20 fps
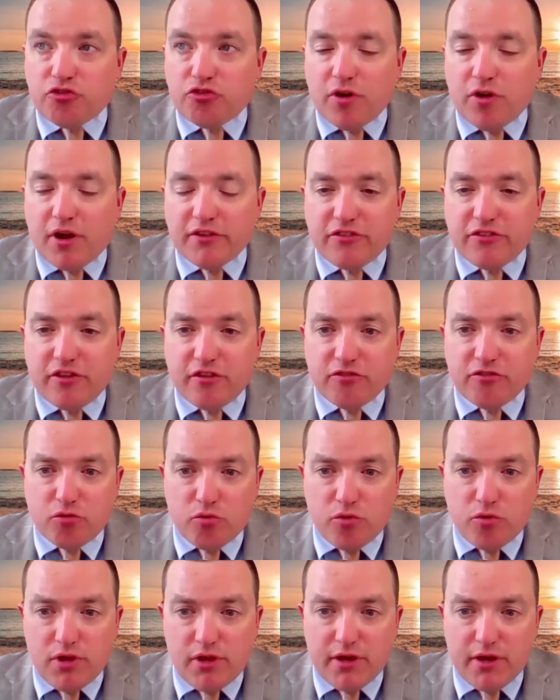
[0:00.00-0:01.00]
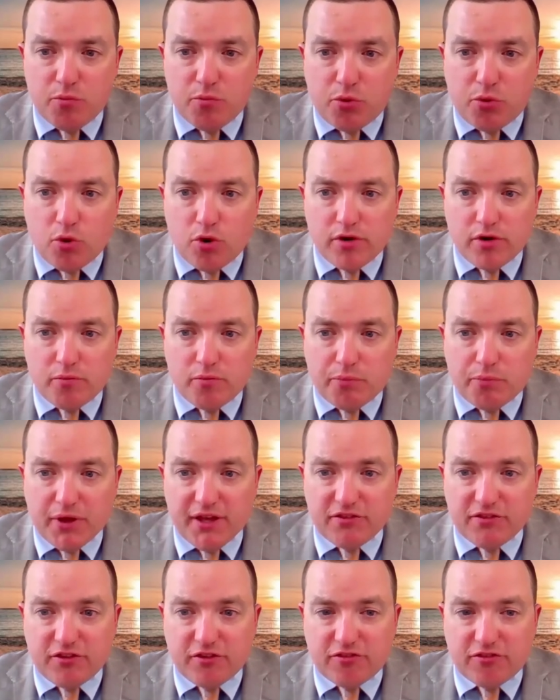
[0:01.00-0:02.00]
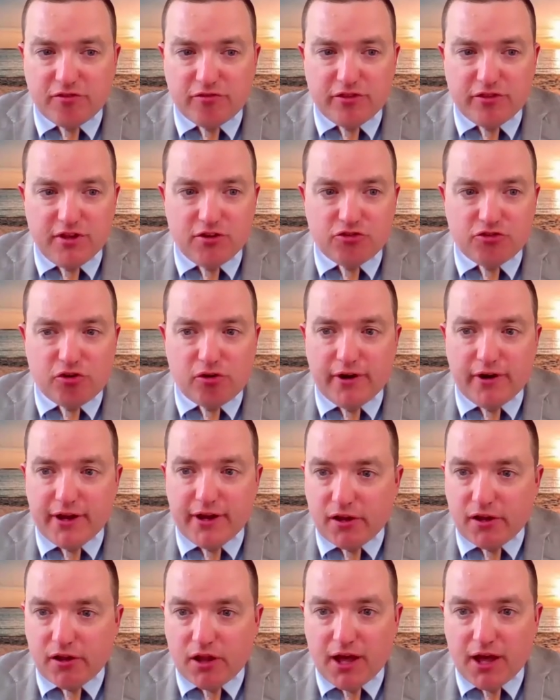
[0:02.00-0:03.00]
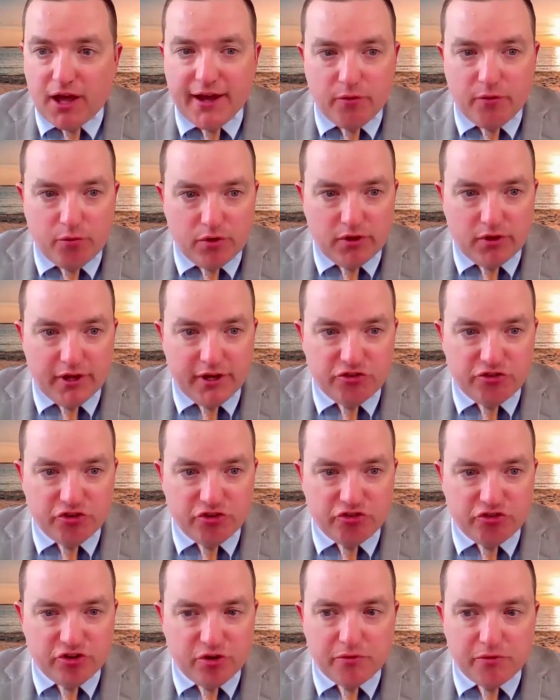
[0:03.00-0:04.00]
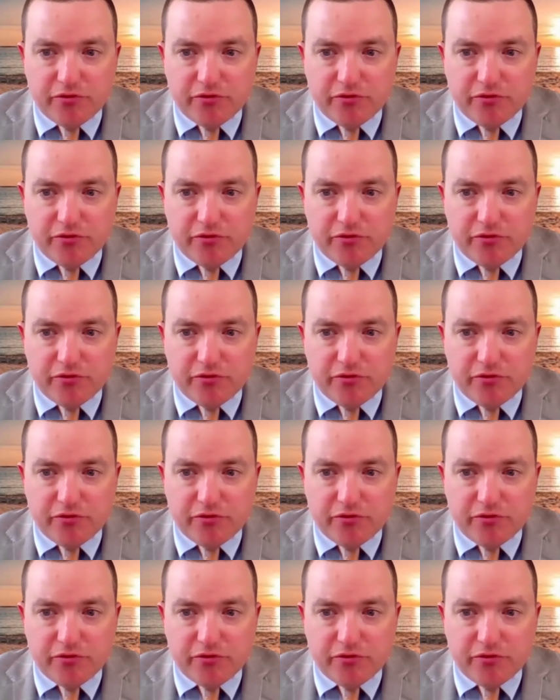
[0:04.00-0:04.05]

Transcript: is a really important basis of the attorney-client relationship.